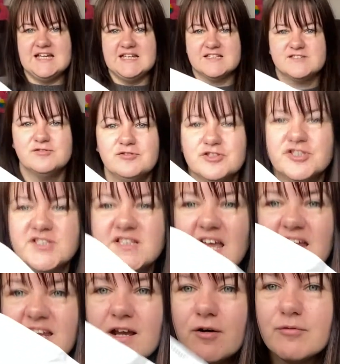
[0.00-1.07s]
It's not just
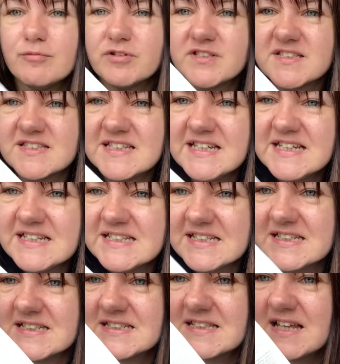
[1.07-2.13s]
any old receipt,
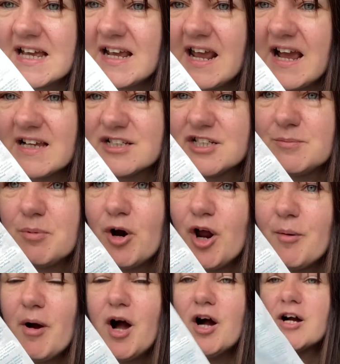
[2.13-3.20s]
it does say actually
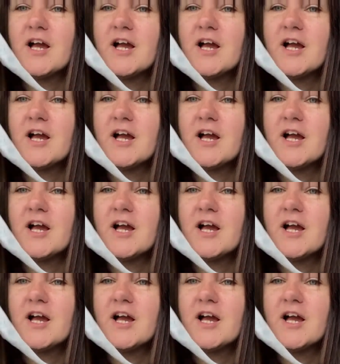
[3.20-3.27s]
Primark.